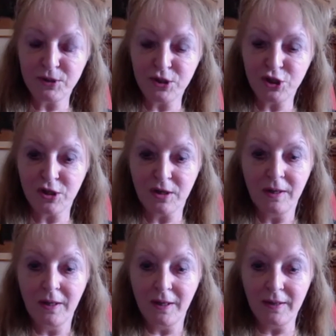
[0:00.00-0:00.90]

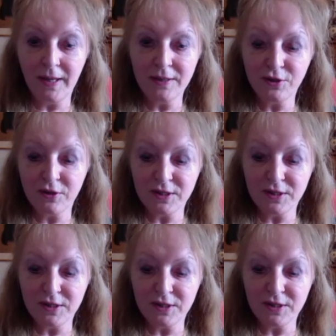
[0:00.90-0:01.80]
position? And the answer
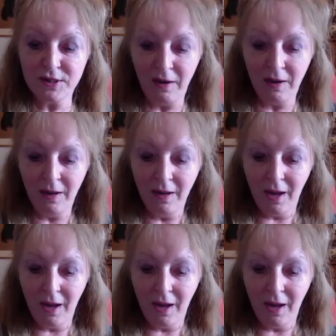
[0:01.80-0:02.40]
is none,